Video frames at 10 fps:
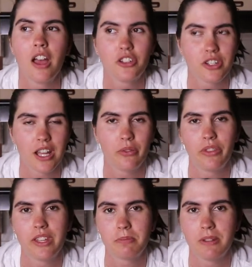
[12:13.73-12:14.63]
Just have
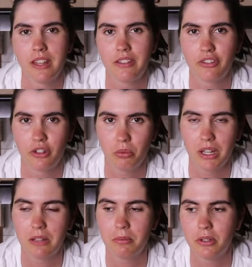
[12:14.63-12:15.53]
one that's been there for a
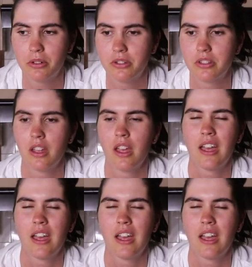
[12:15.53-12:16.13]
week, because